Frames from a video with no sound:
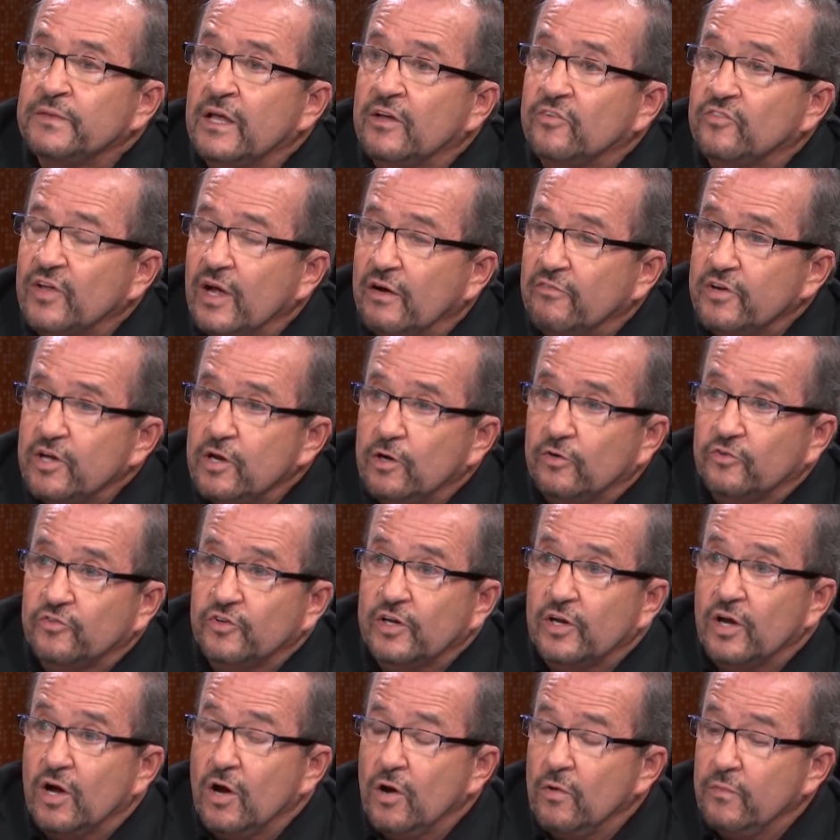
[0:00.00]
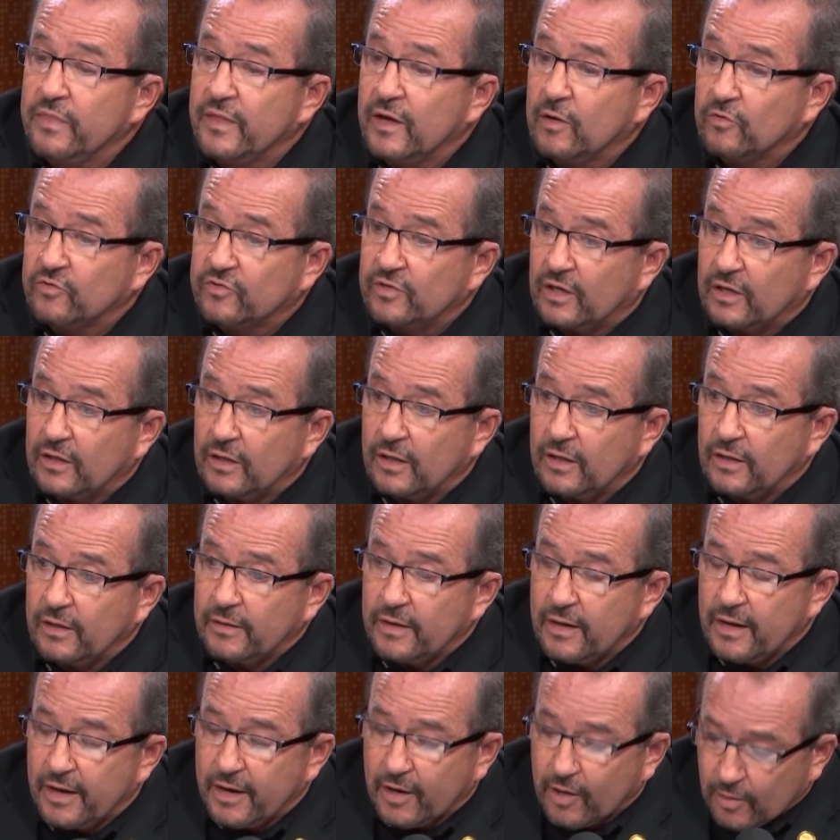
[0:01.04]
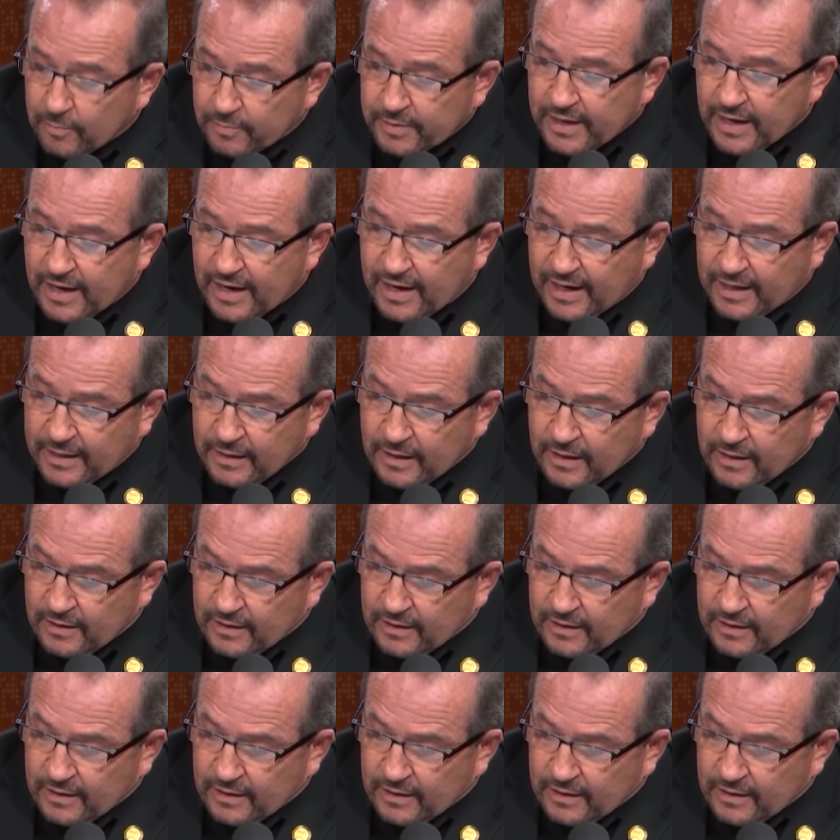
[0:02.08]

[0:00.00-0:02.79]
Several years ago, there was a Arab guy,